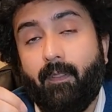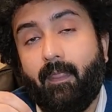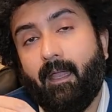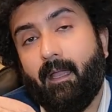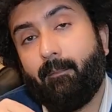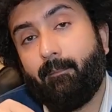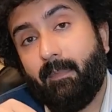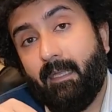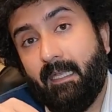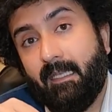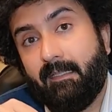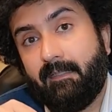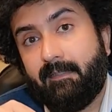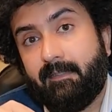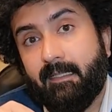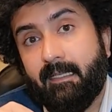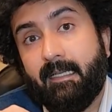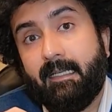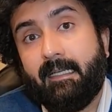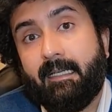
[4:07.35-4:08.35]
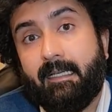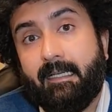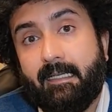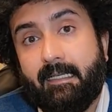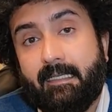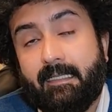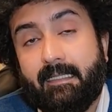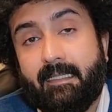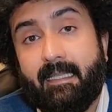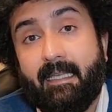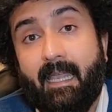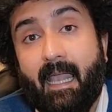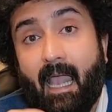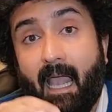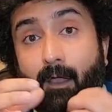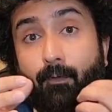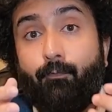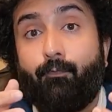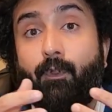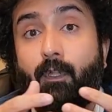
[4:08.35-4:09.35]
That means they
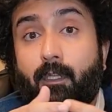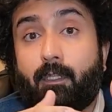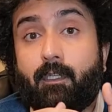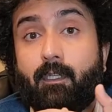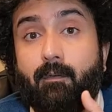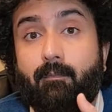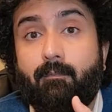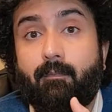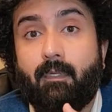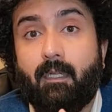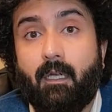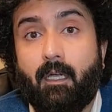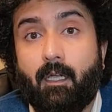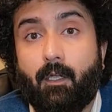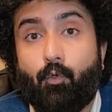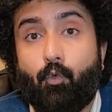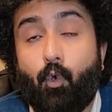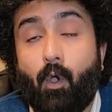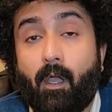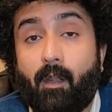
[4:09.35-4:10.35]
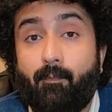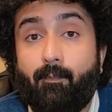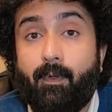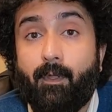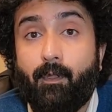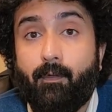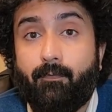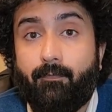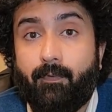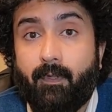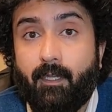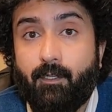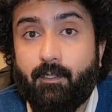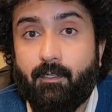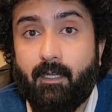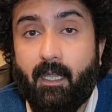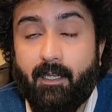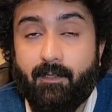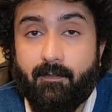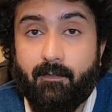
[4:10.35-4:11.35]
have welcomed quite a bit of
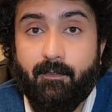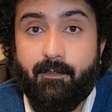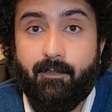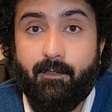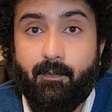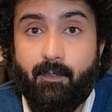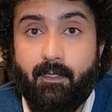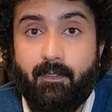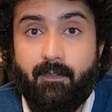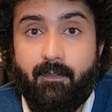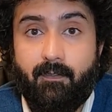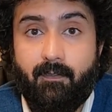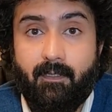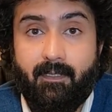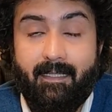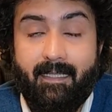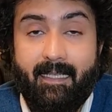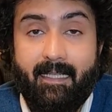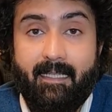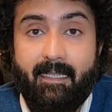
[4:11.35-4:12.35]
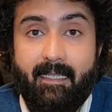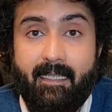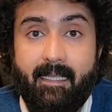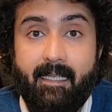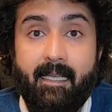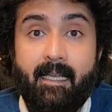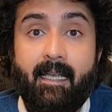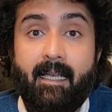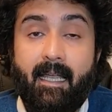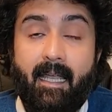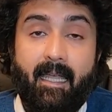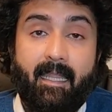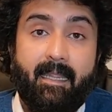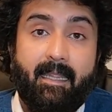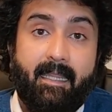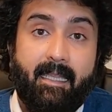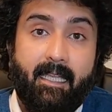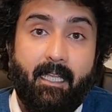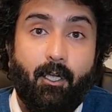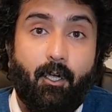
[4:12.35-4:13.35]
international students lately,
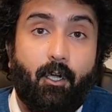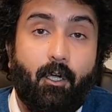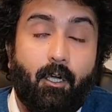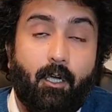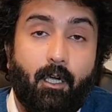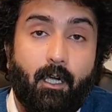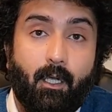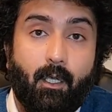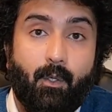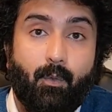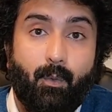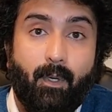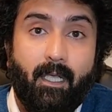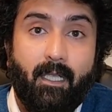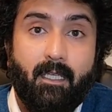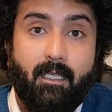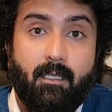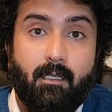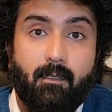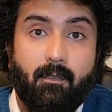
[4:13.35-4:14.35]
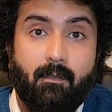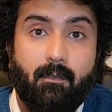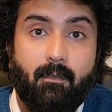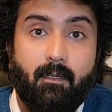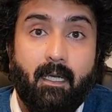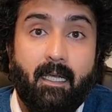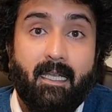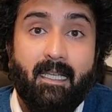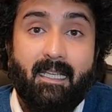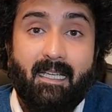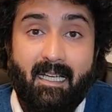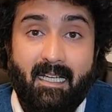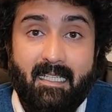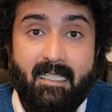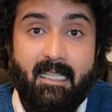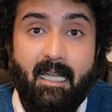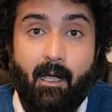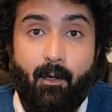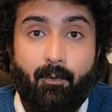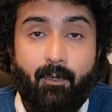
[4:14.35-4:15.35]
and they are going to
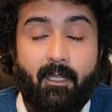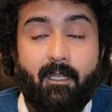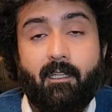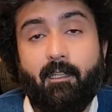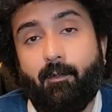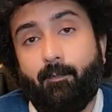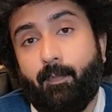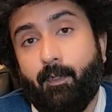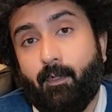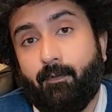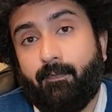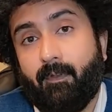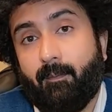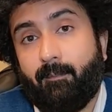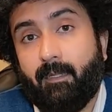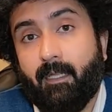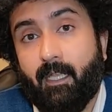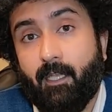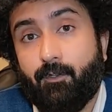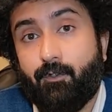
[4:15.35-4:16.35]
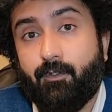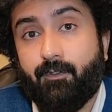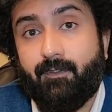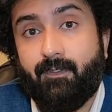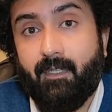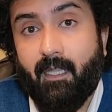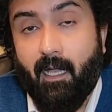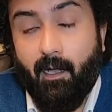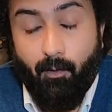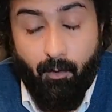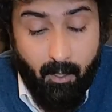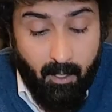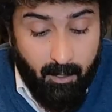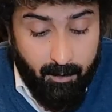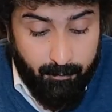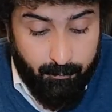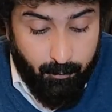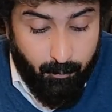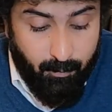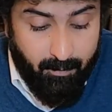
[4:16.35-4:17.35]
cut down a little bit of applications now.
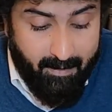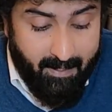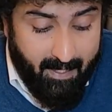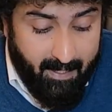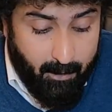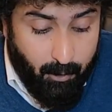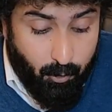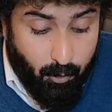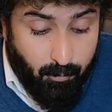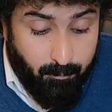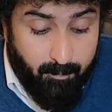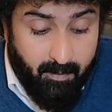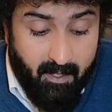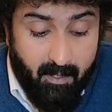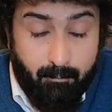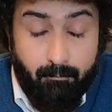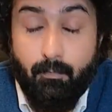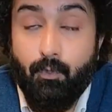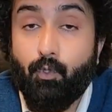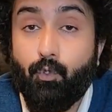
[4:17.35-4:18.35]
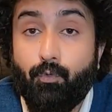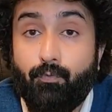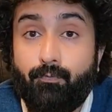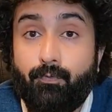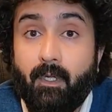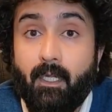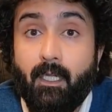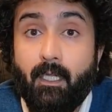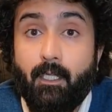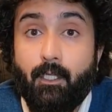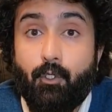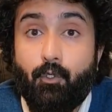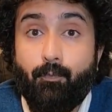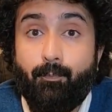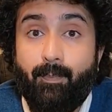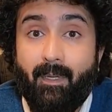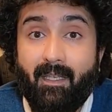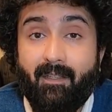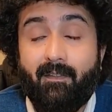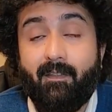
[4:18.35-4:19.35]
So that could be a move to
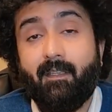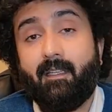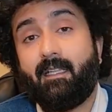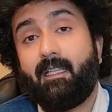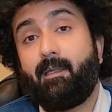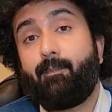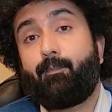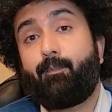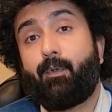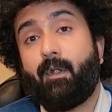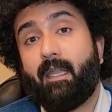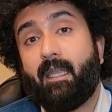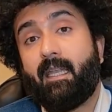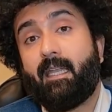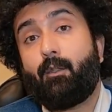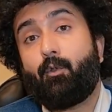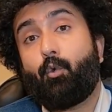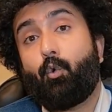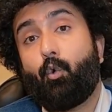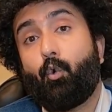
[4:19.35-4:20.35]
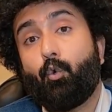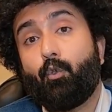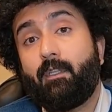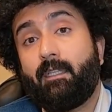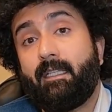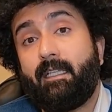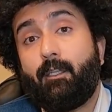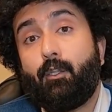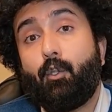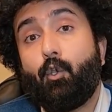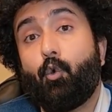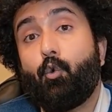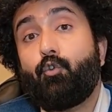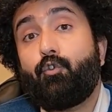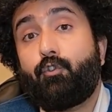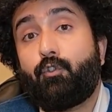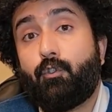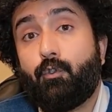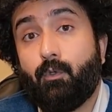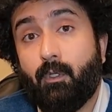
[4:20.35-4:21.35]
basically bring in only
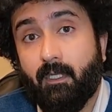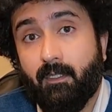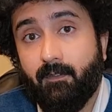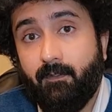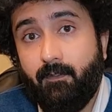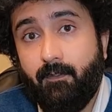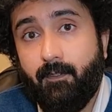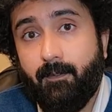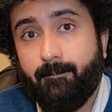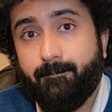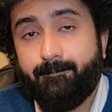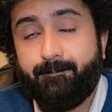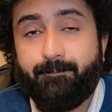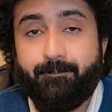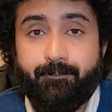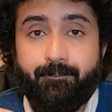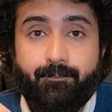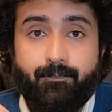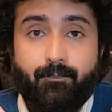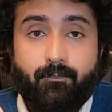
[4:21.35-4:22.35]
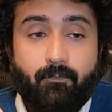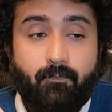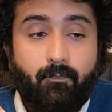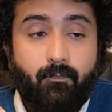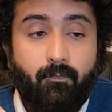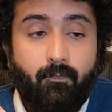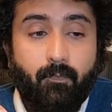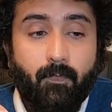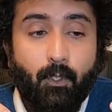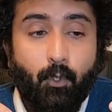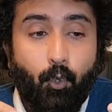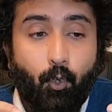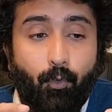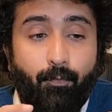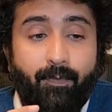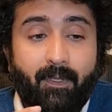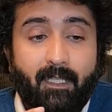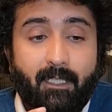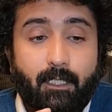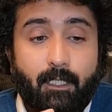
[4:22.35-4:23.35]
those students who
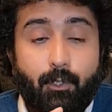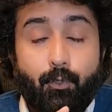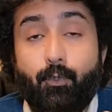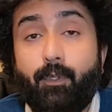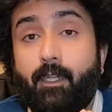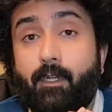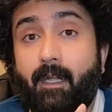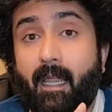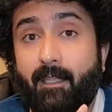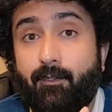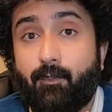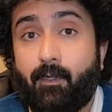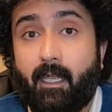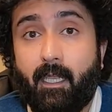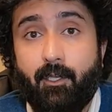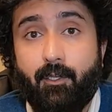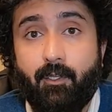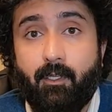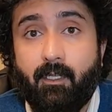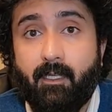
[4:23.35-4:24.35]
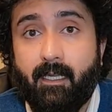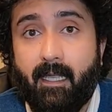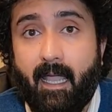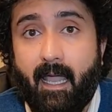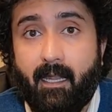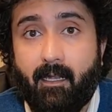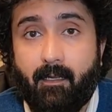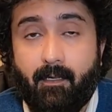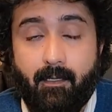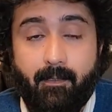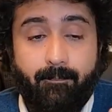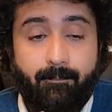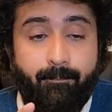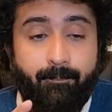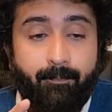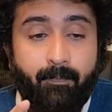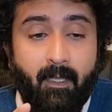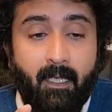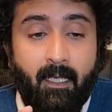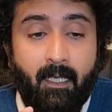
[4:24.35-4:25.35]
will do their education in Canada,
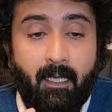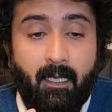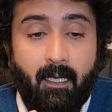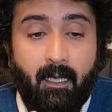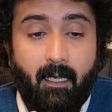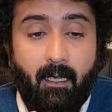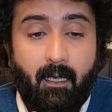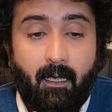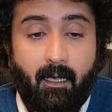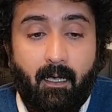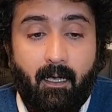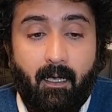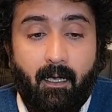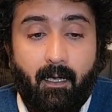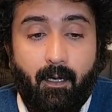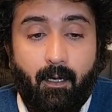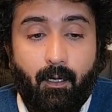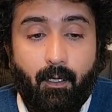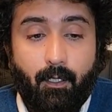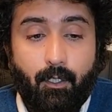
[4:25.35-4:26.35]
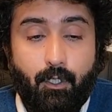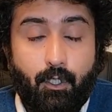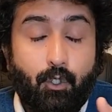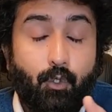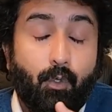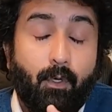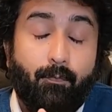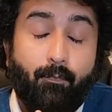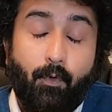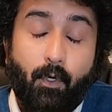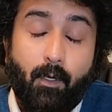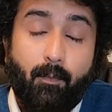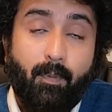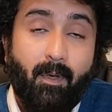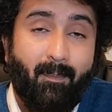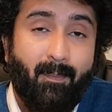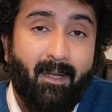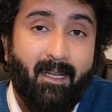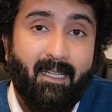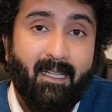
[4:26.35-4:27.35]
do a work
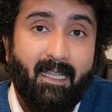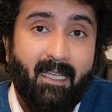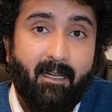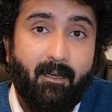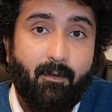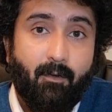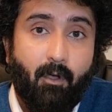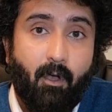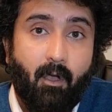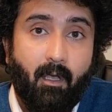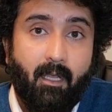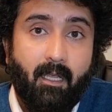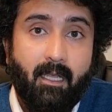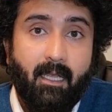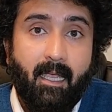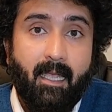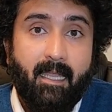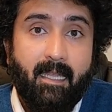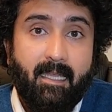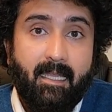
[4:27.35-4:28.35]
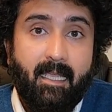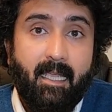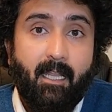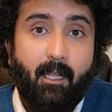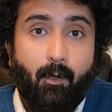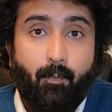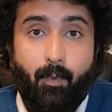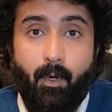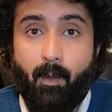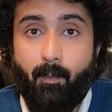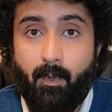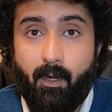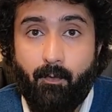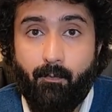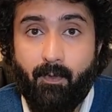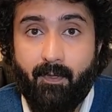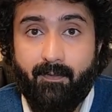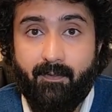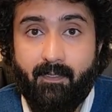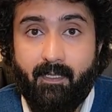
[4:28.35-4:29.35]
permit later on and get a
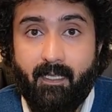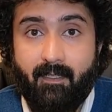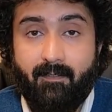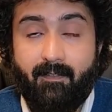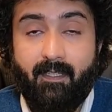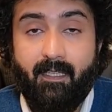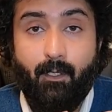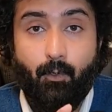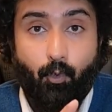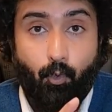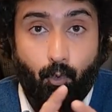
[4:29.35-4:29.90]
permanent residency.